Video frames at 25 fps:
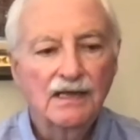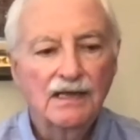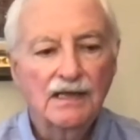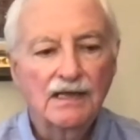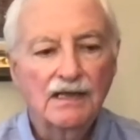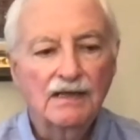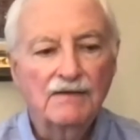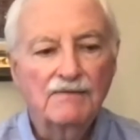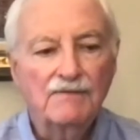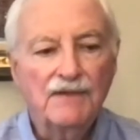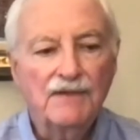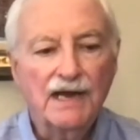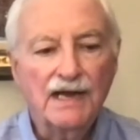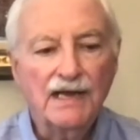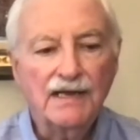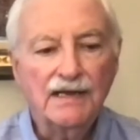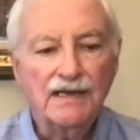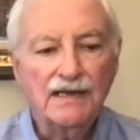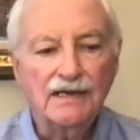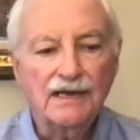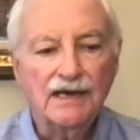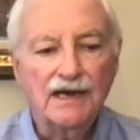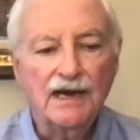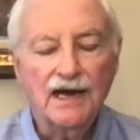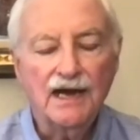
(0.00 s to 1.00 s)
My
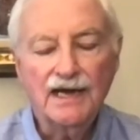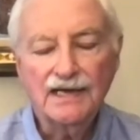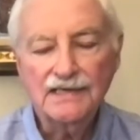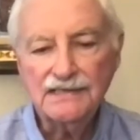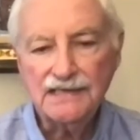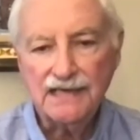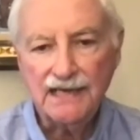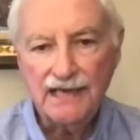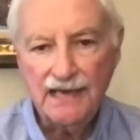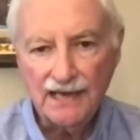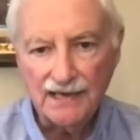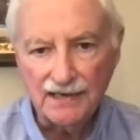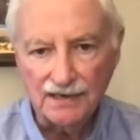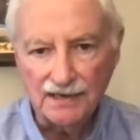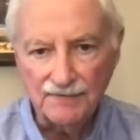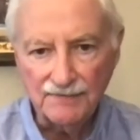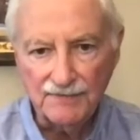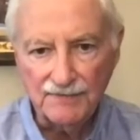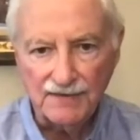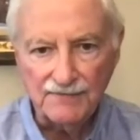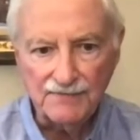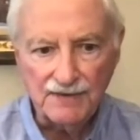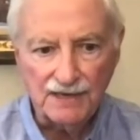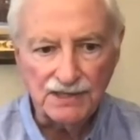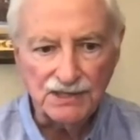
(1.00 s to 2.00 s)
Aunt Anna,
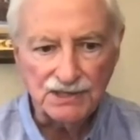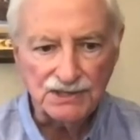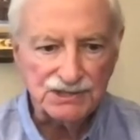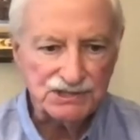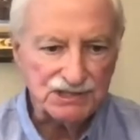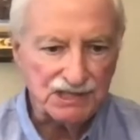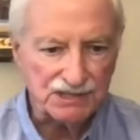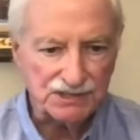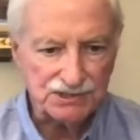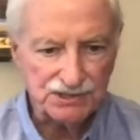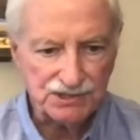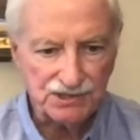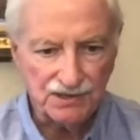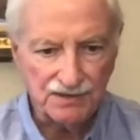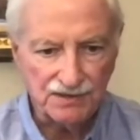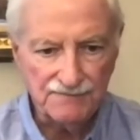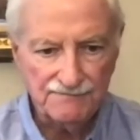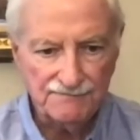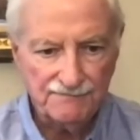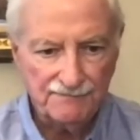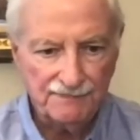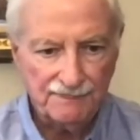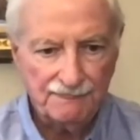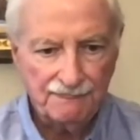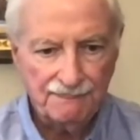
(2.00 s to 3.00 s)
my mother's sister,
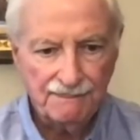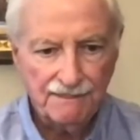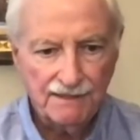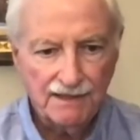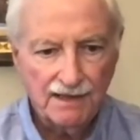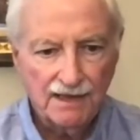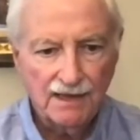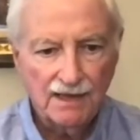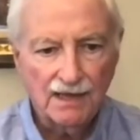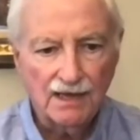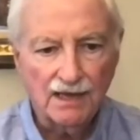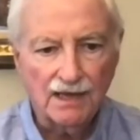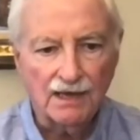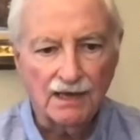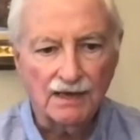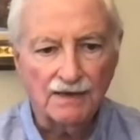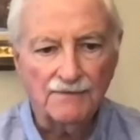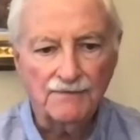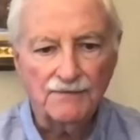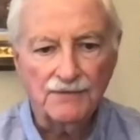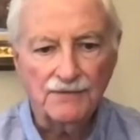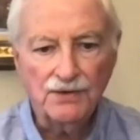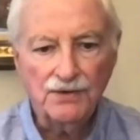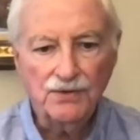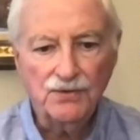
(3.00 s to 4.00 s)

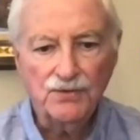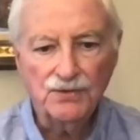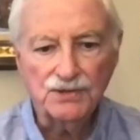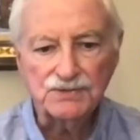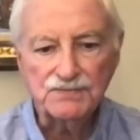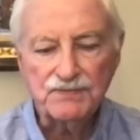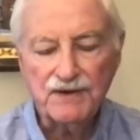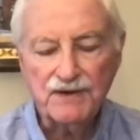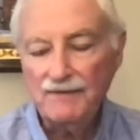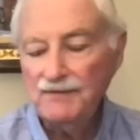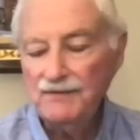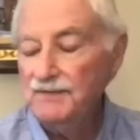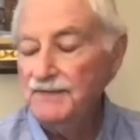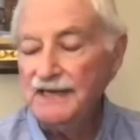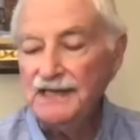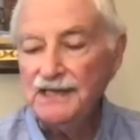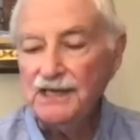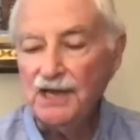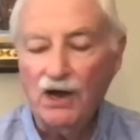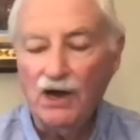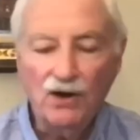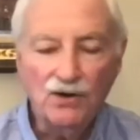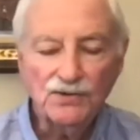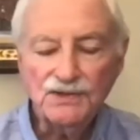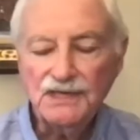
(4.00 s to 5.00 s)
who was probably the
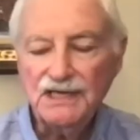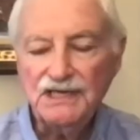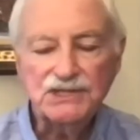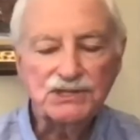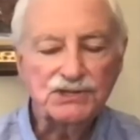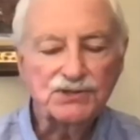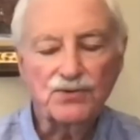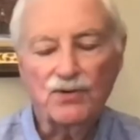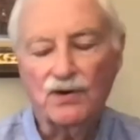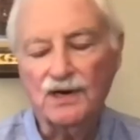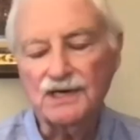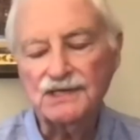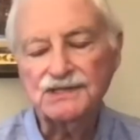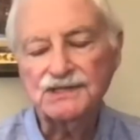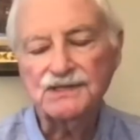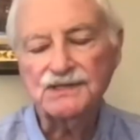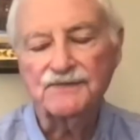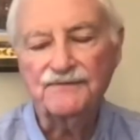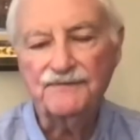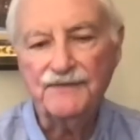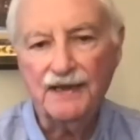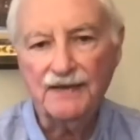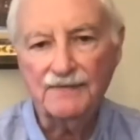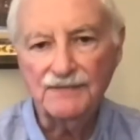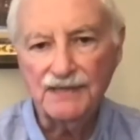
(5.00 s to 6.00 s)
only source of
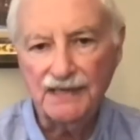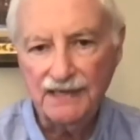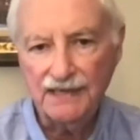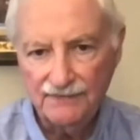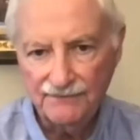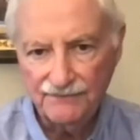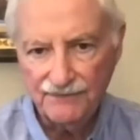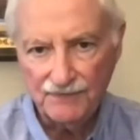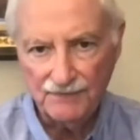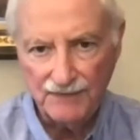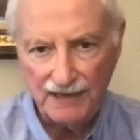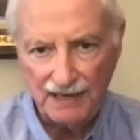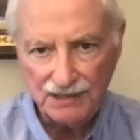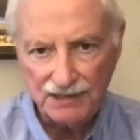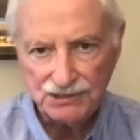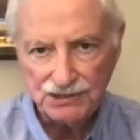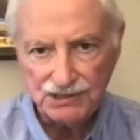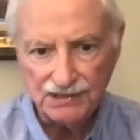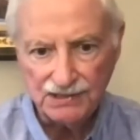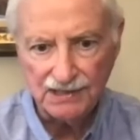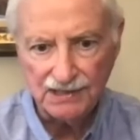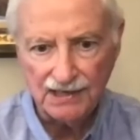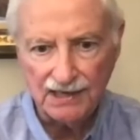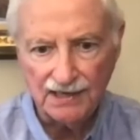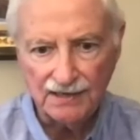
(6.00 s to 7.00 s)
family information
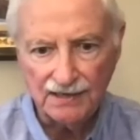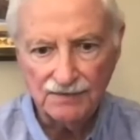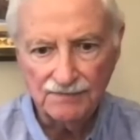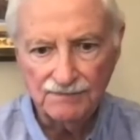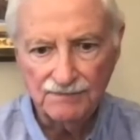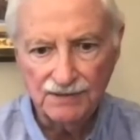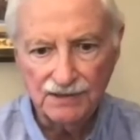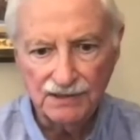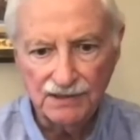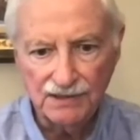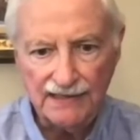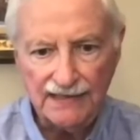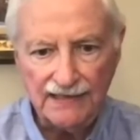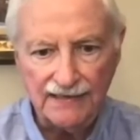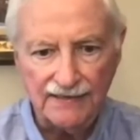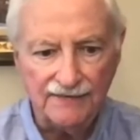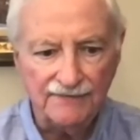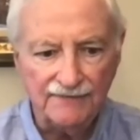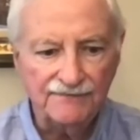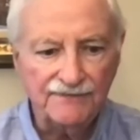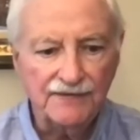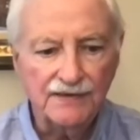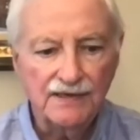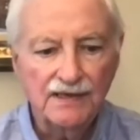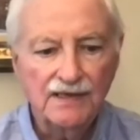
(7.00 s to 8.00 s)
could
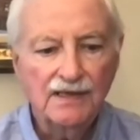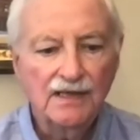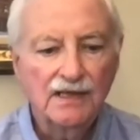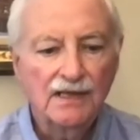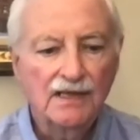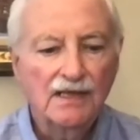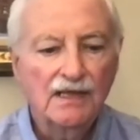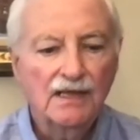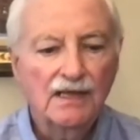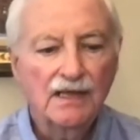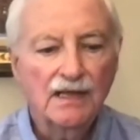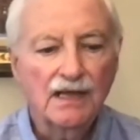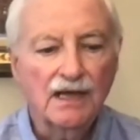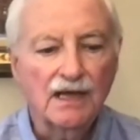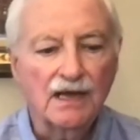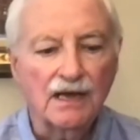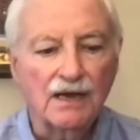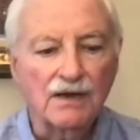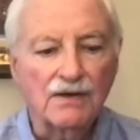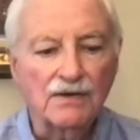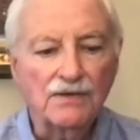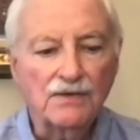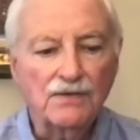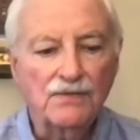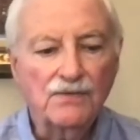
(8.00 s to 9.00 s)
believe,
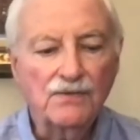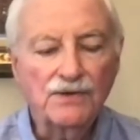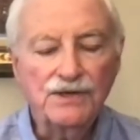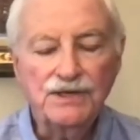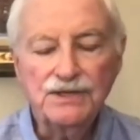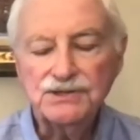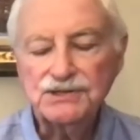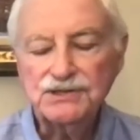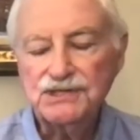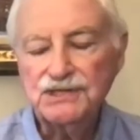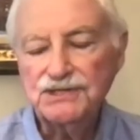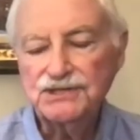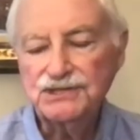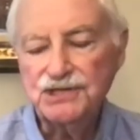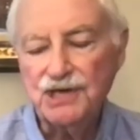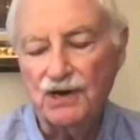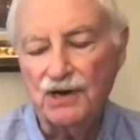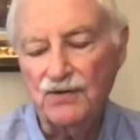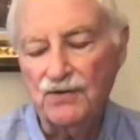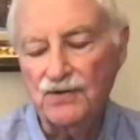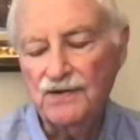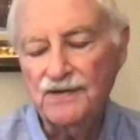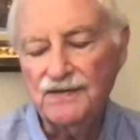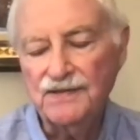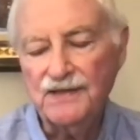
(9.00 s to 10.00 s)
used to
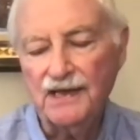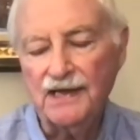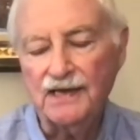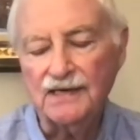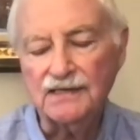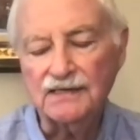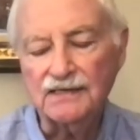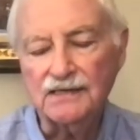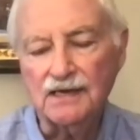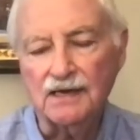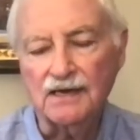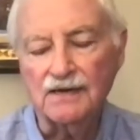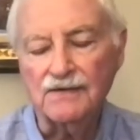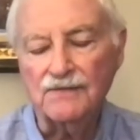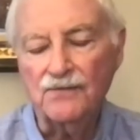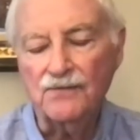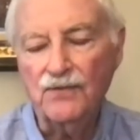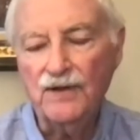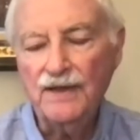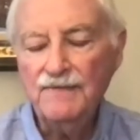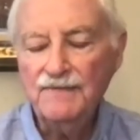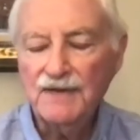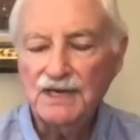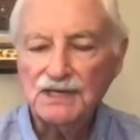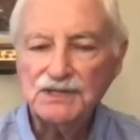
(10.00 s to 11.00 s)
joke that
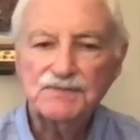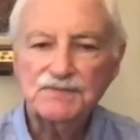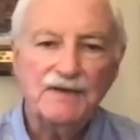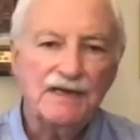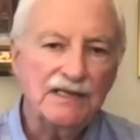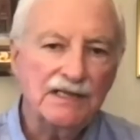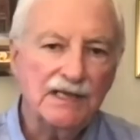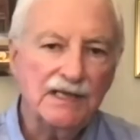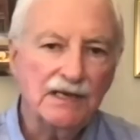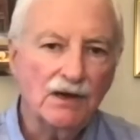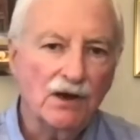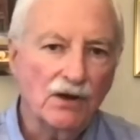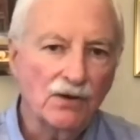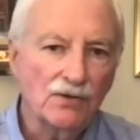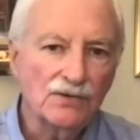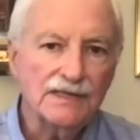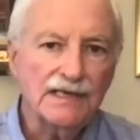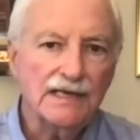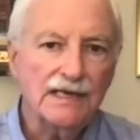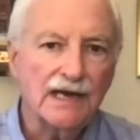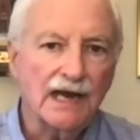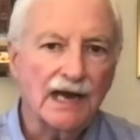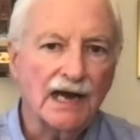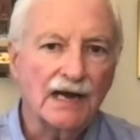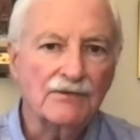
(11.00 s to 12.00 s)
we must be the
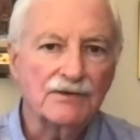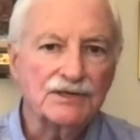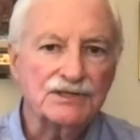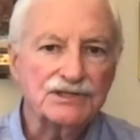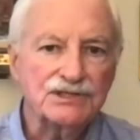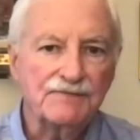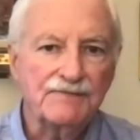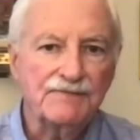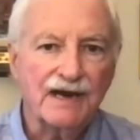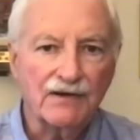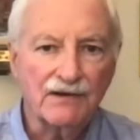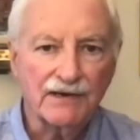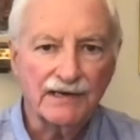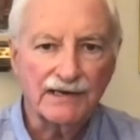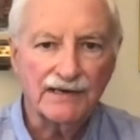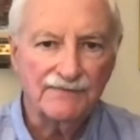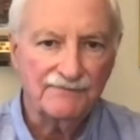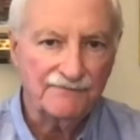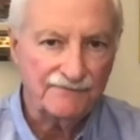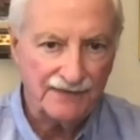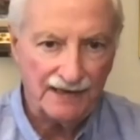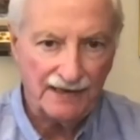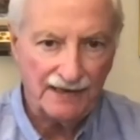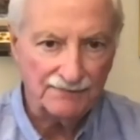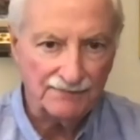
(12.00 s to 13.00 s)
only Irish American
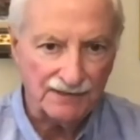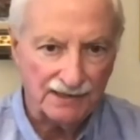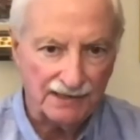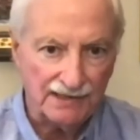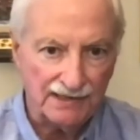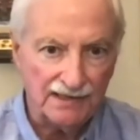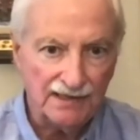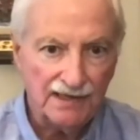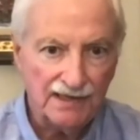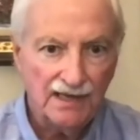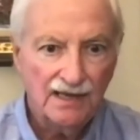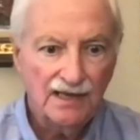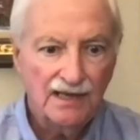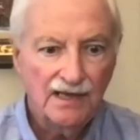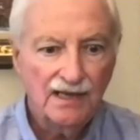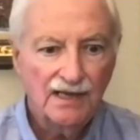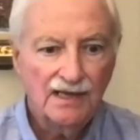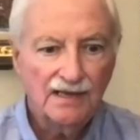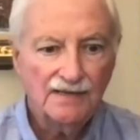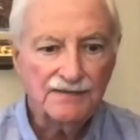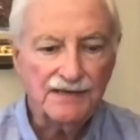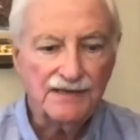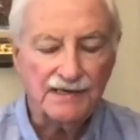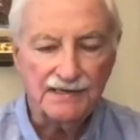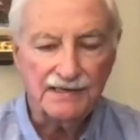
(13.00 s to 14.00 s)
family
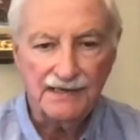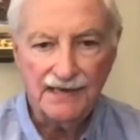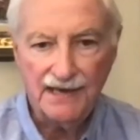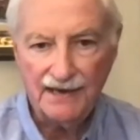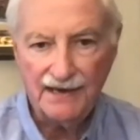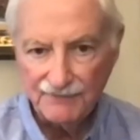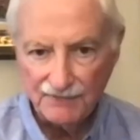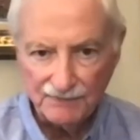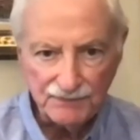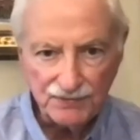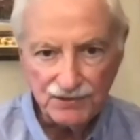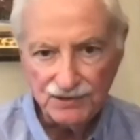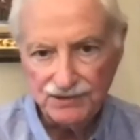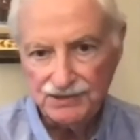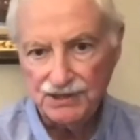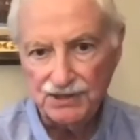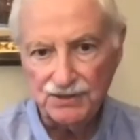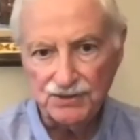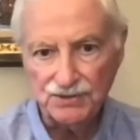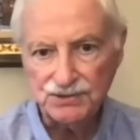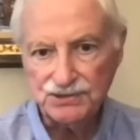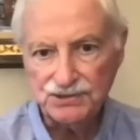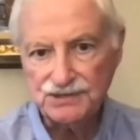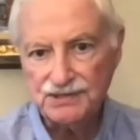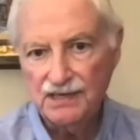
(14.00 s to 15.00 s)
that never
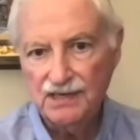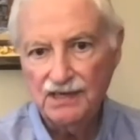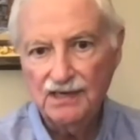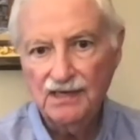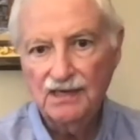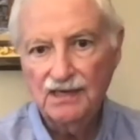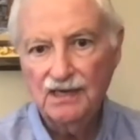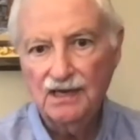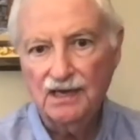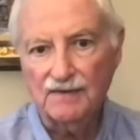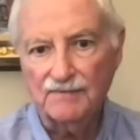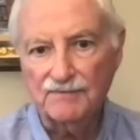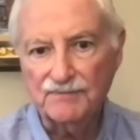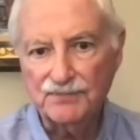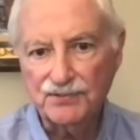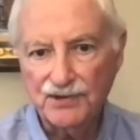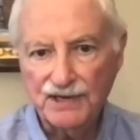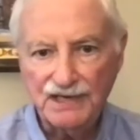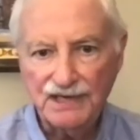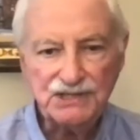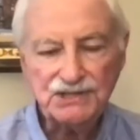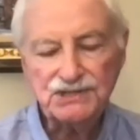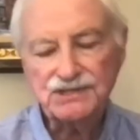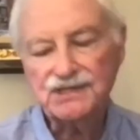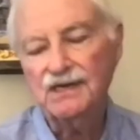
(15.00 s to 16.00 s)
produced a
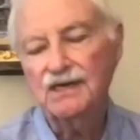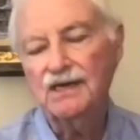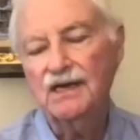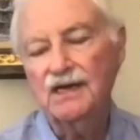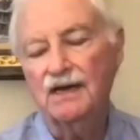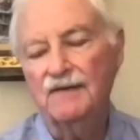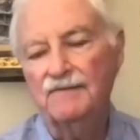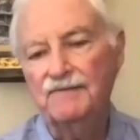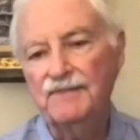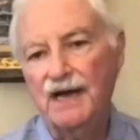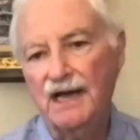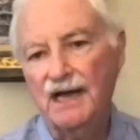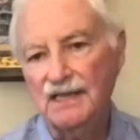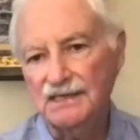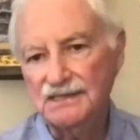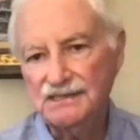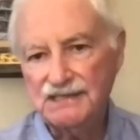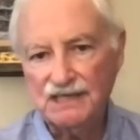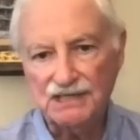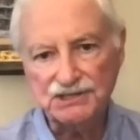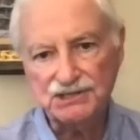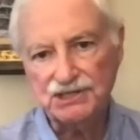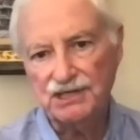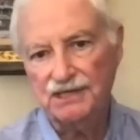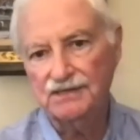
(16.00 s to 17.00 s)
priest, a
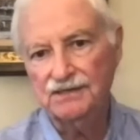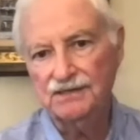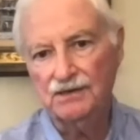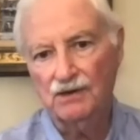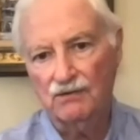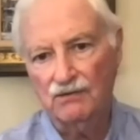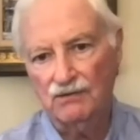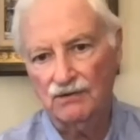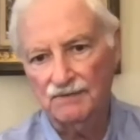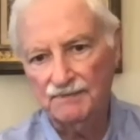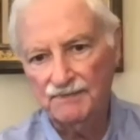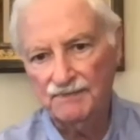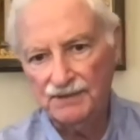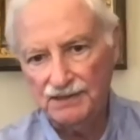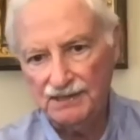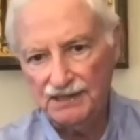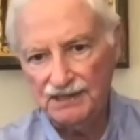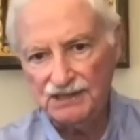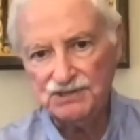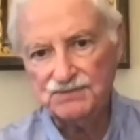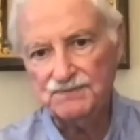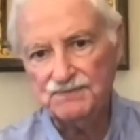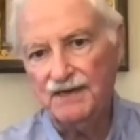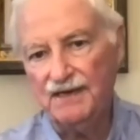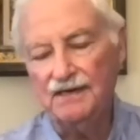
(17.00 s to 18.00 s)
politician, or a
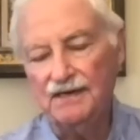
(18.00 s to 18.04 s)
policeman,